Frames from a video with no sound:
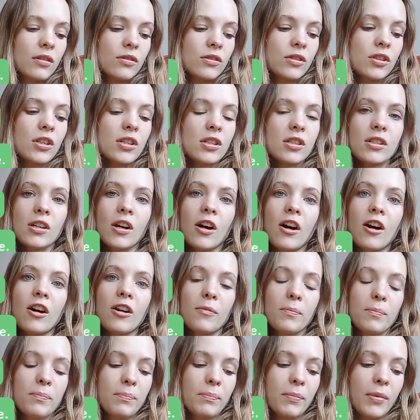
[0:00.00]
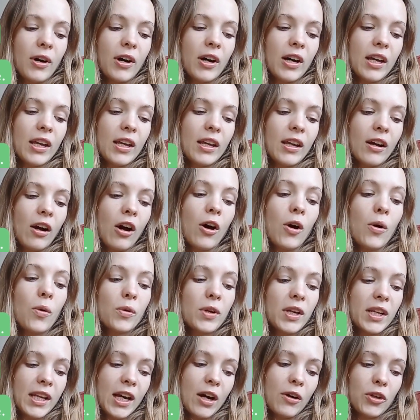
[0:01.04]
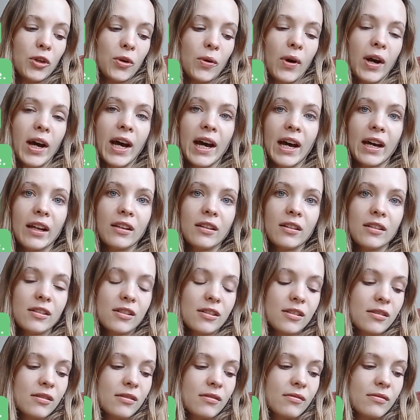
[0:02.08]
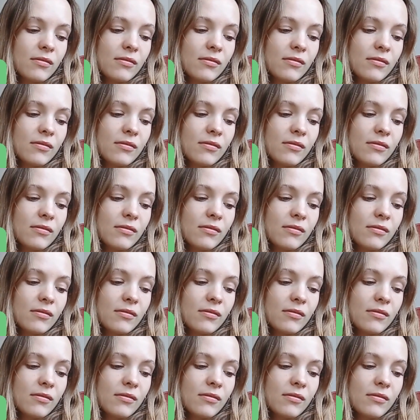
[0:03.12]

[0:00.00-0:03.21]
To start by holding out your hands,